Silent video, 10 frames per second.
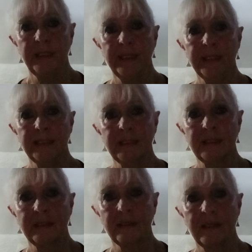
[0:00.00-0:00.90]

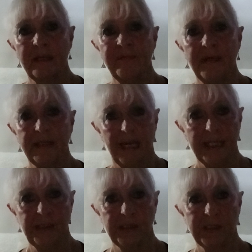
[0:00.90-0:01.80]
it's
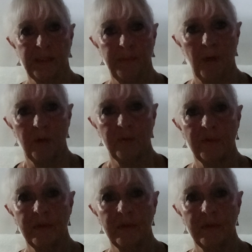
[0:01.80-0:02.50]
advantageous to both